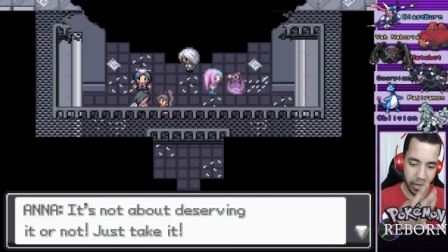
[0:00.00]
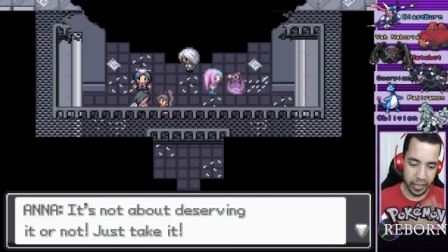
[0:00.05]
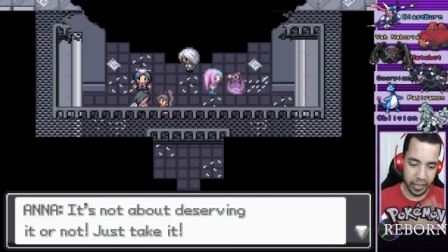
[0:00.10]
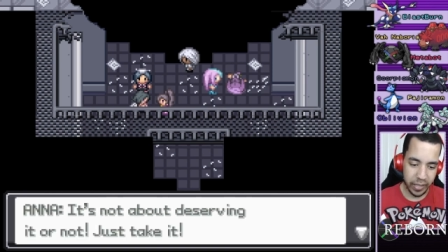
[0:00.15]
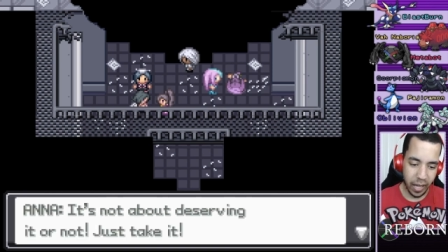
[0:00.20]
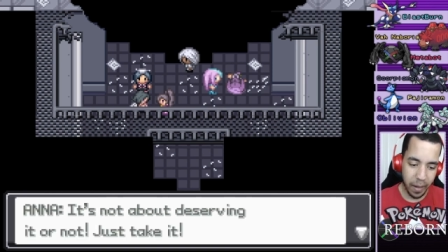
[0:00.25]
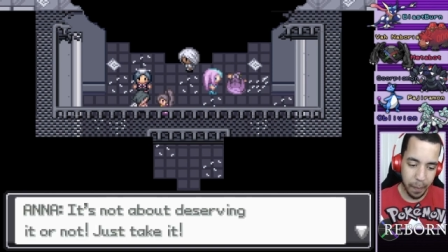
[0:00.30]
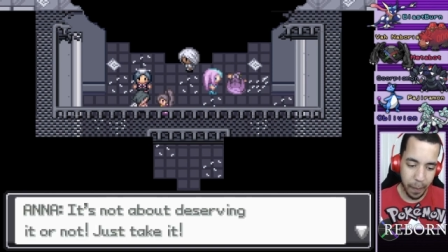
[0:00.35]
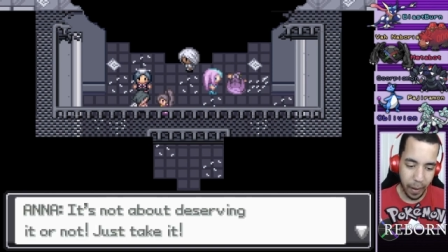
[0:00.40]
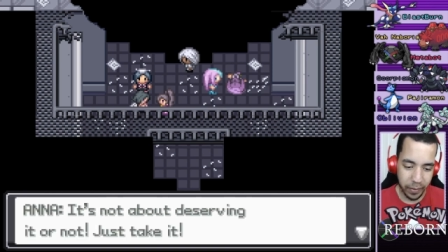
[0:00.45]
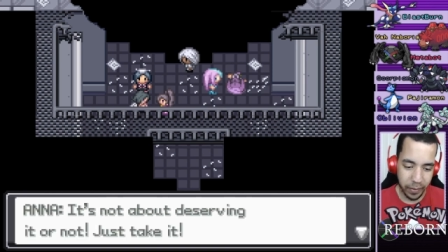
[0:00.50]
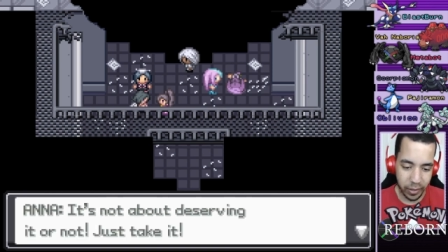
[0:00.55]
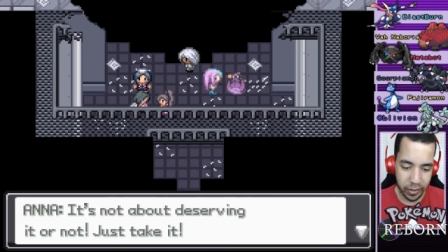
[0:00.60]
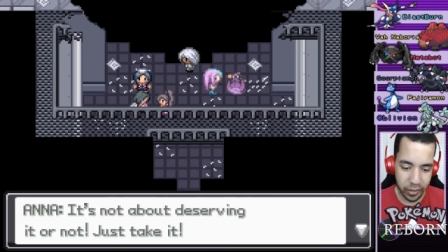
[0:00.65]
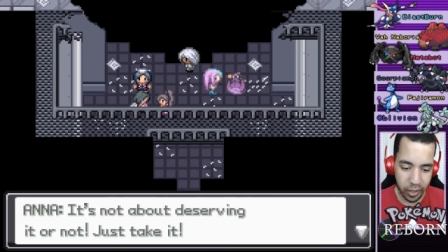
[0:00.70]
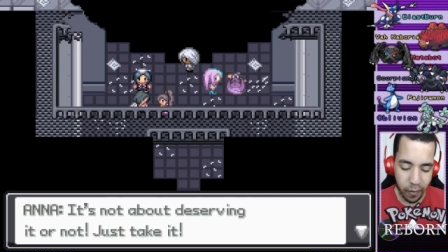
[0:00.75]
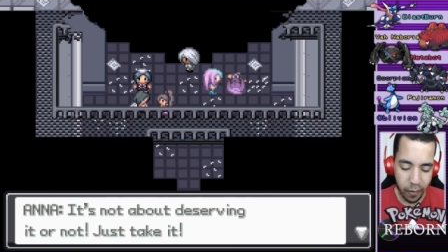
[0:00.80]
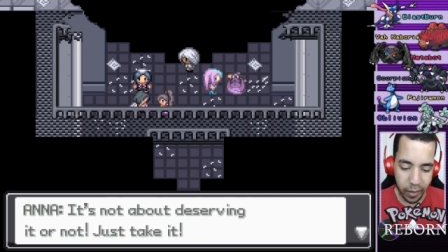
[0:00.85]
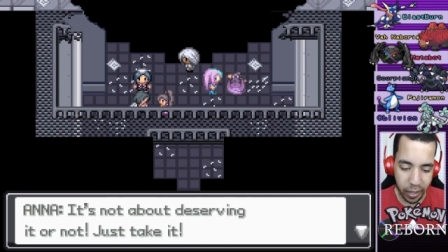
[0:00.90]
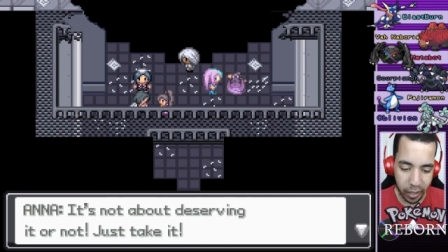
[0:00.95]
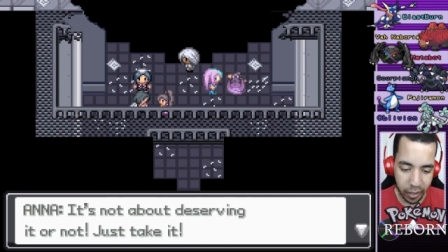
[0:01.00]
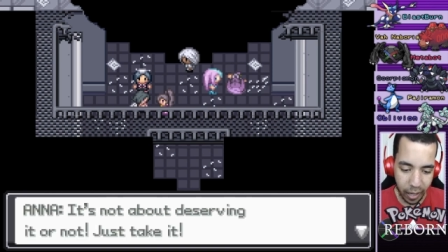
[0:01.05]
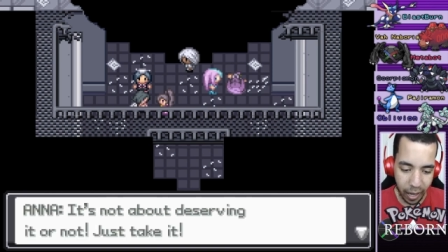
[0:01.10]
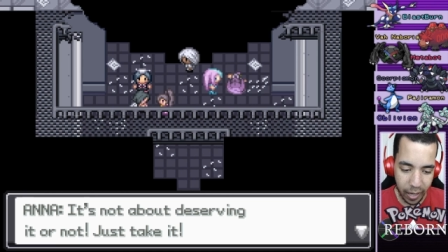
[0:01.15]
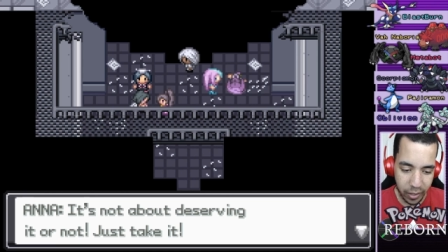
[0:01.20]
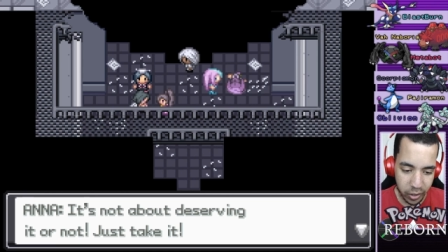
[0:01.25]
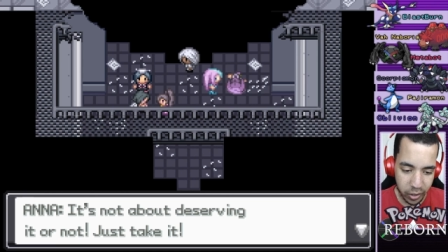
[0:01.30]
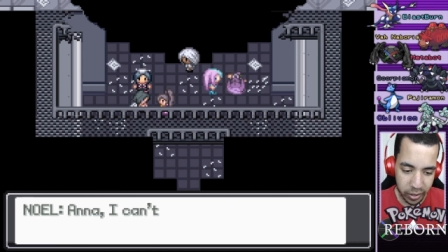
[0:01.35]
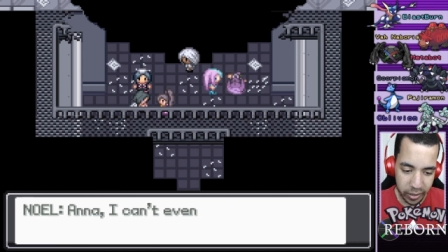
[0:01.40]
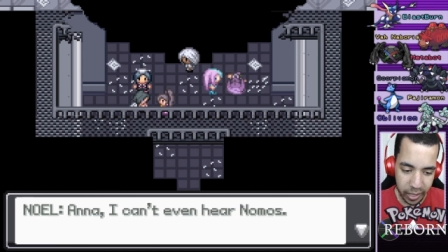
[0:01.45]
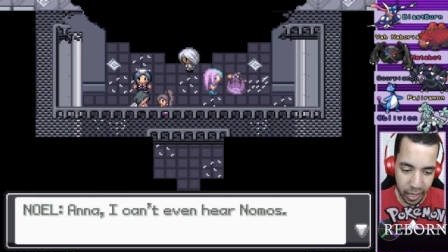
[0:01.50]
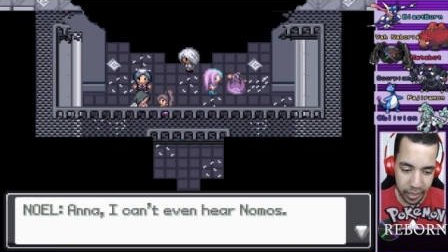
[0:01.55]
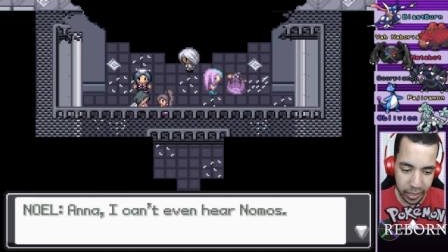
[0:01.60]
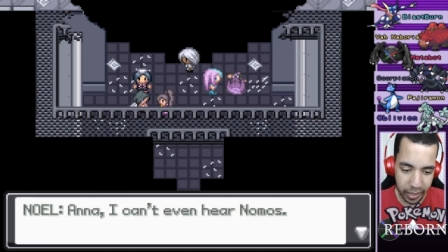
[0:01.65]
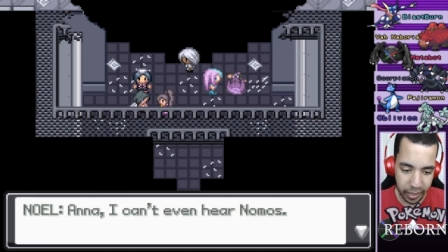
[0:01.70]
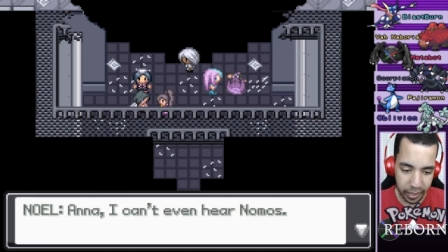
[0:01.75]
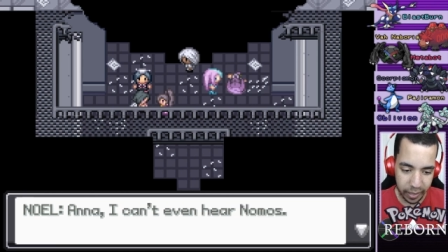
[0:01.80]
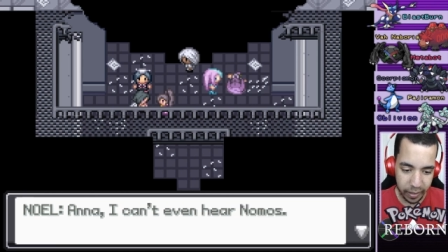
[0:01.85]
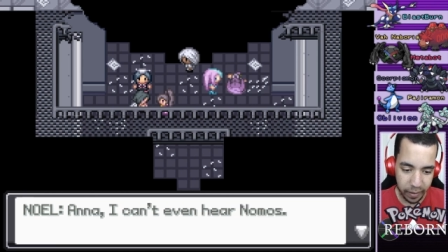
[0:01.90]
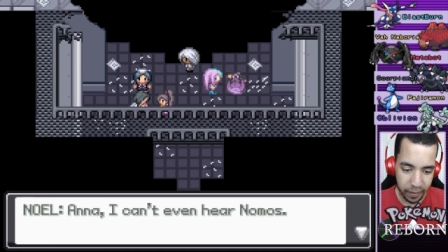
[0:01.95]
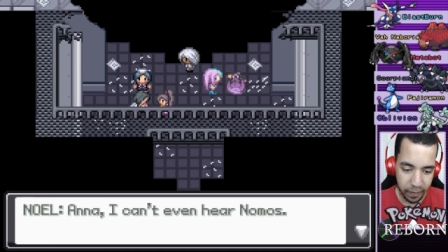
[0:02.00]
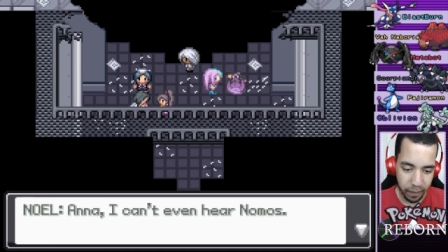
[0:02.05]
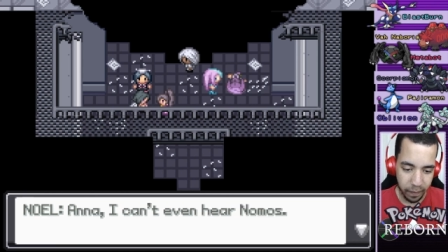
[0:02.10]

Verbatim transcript: It's not about deserving or not, just take it.